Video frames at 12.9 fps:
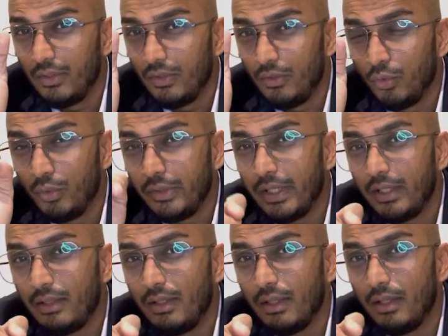Don't
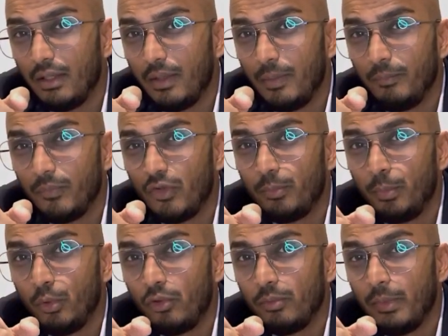get
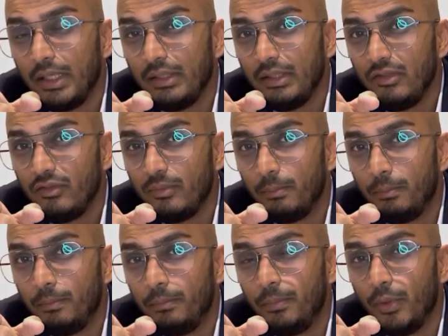spooked by these
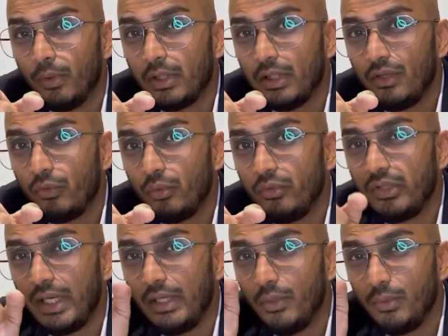brokers who
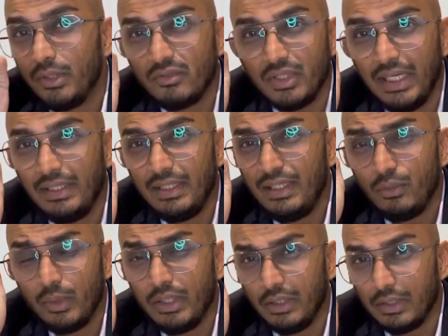tell you it's 18,
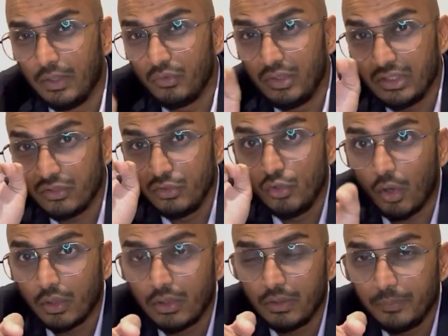20,000. It's
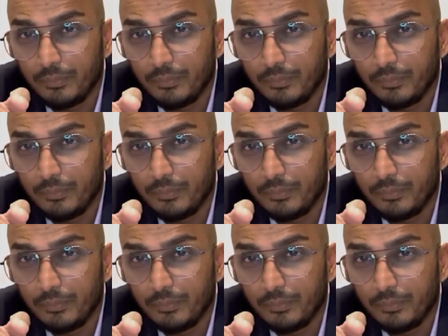not.